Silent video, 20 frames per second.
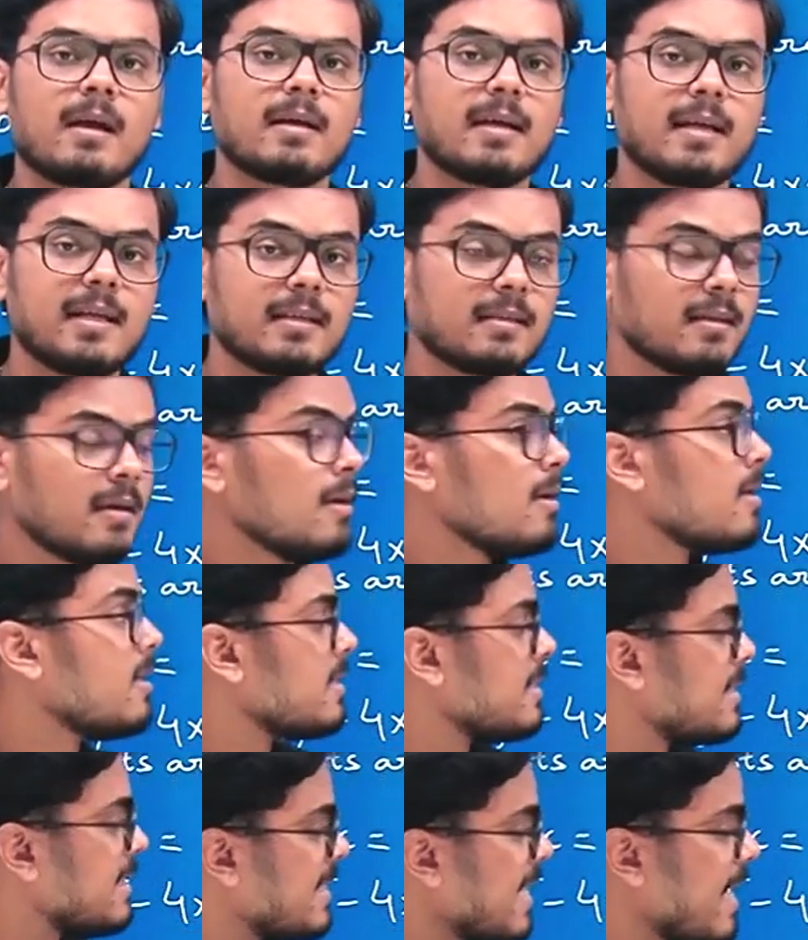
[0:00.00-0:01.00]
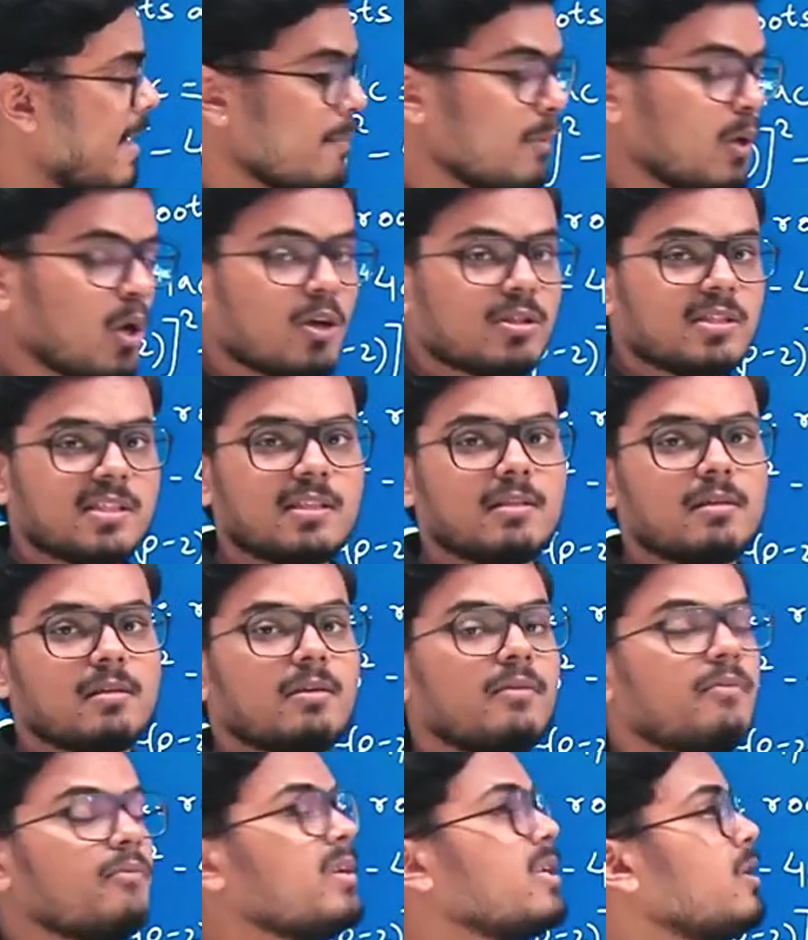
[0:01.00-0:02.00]
Correct? Same logic
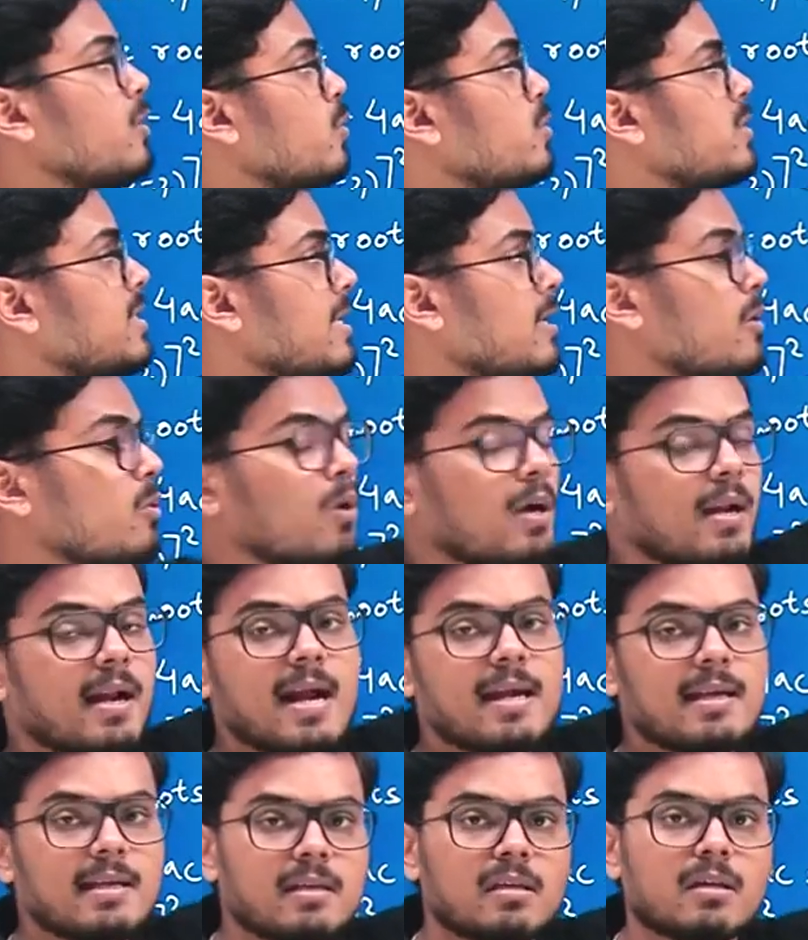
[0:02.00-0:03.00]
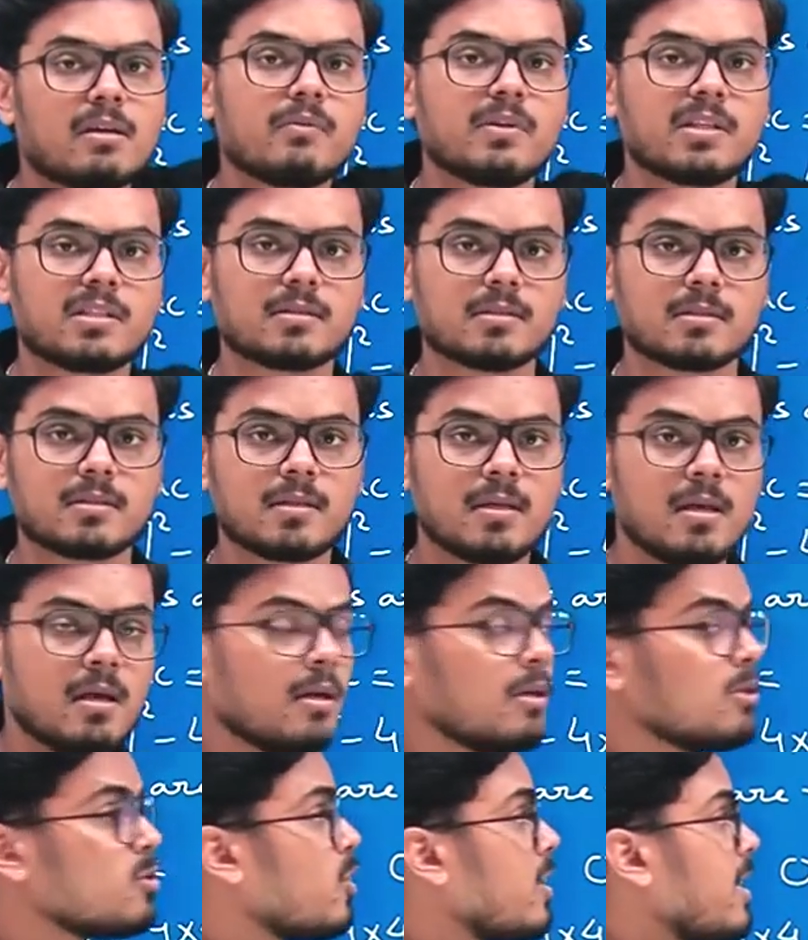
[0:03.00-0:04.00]
we use in quadratic equations.
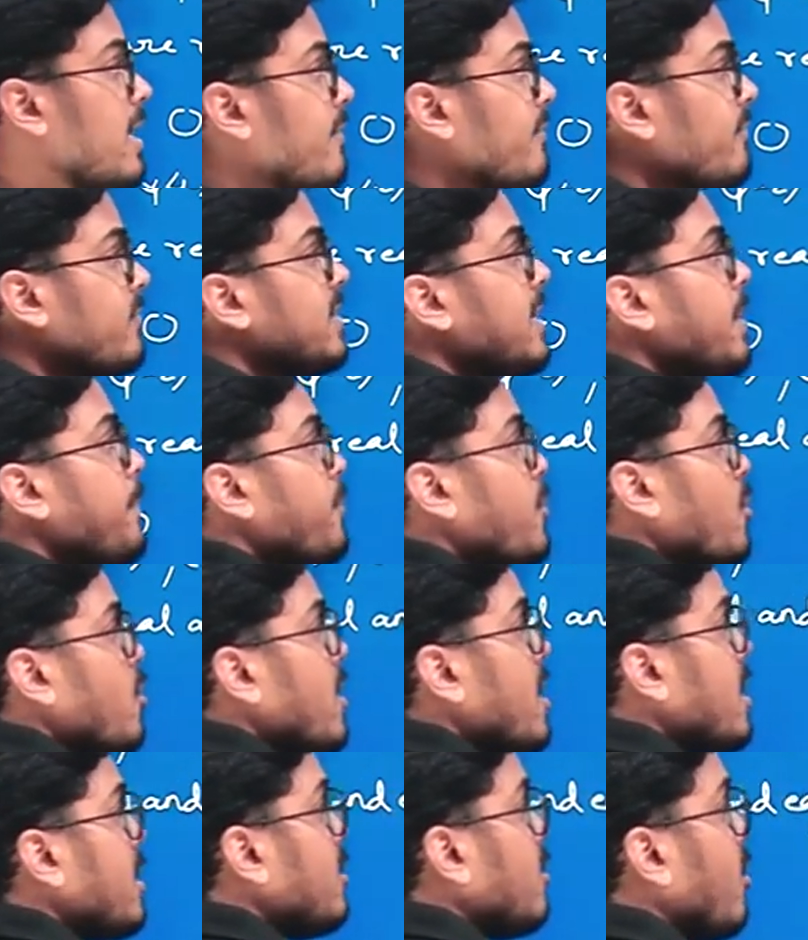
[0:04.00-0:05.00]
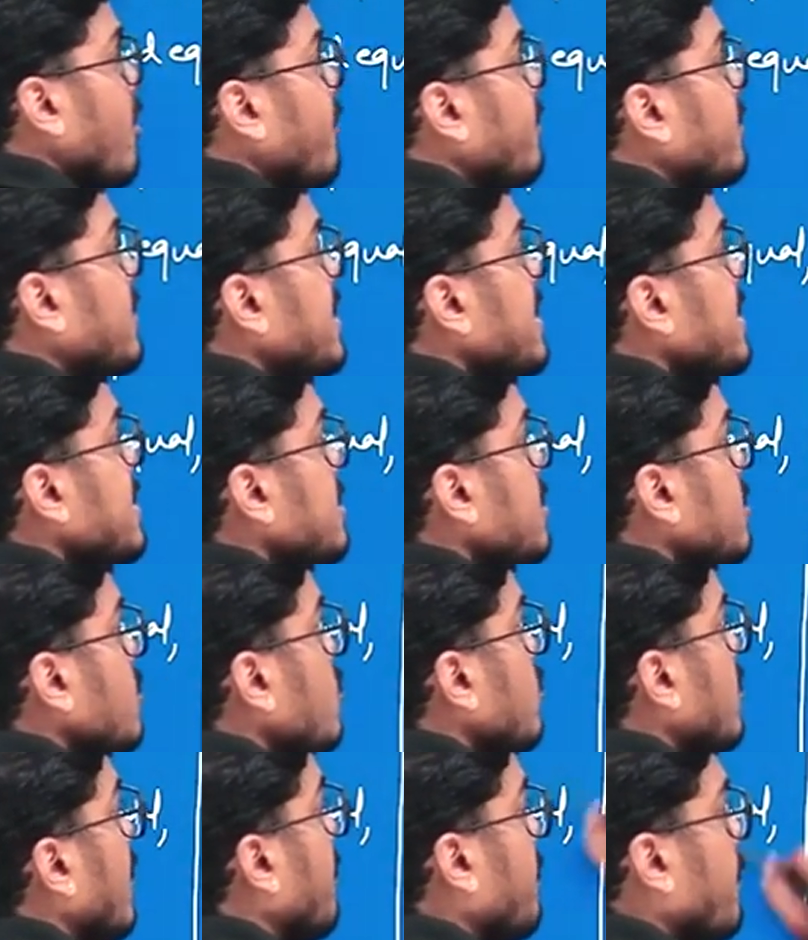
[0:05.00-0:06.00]
So if the product of these
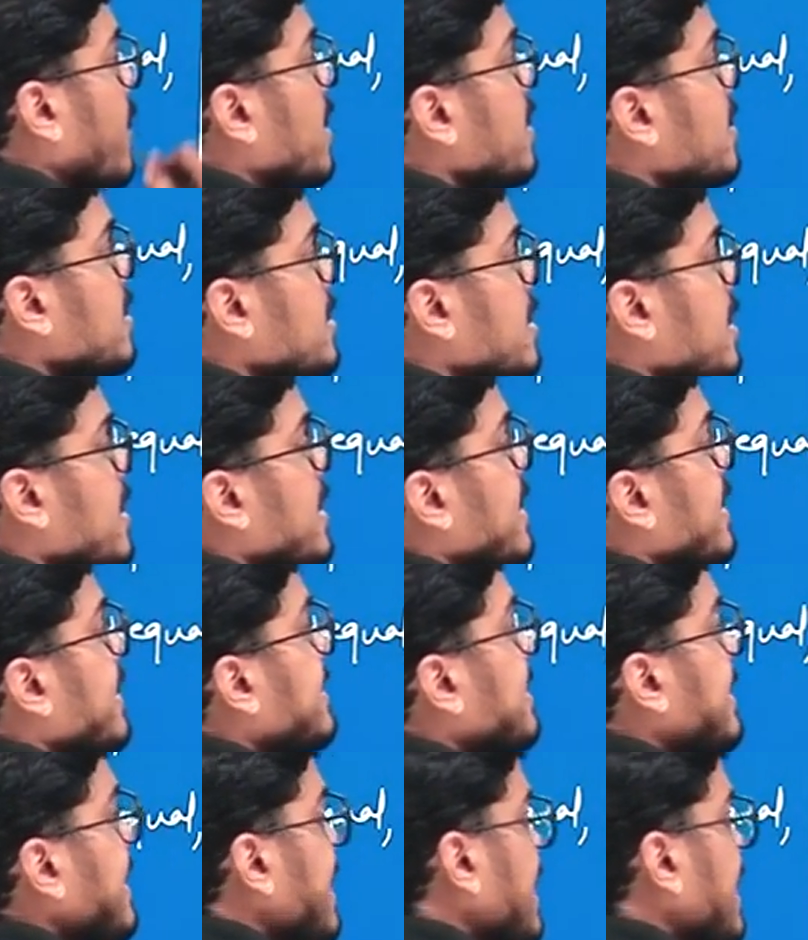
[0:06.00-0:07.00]
two numbers is